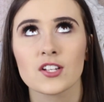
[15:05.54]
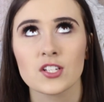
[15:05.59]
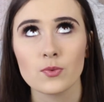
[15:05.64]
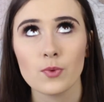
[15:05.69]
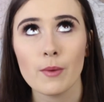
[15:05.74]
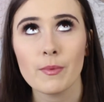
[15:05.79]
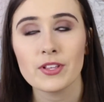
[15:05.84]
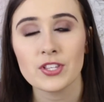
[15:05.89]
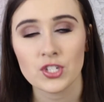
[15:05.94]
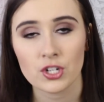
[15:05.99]
This is
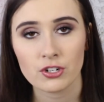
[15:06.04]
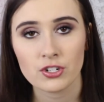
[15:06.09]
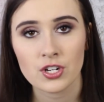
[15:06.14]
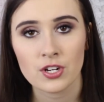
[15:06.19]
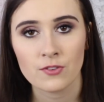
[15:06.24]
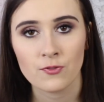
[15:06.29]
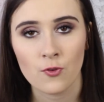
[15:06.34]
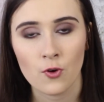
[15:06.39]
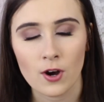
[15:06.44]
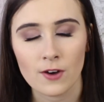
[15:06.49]
what I've been
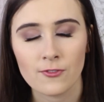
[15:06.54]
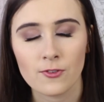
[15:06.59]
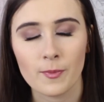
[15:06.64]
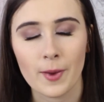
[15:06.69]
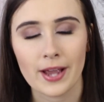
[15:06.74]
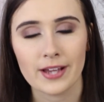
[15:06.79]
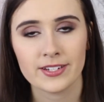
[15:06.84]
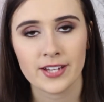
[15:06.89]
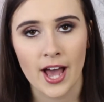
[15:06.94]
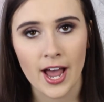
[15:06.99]
searching for for
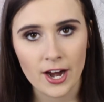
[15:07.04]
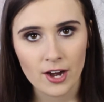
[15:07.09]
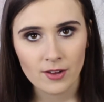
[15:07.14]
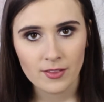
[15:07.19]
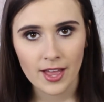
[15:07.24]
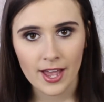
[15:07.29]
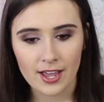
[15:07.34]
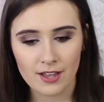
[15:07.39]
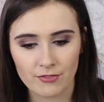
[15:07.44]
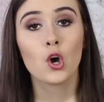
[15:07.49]
my entire
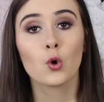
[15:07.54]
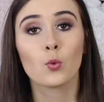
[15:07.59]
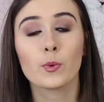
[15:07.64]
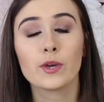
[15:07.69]
life.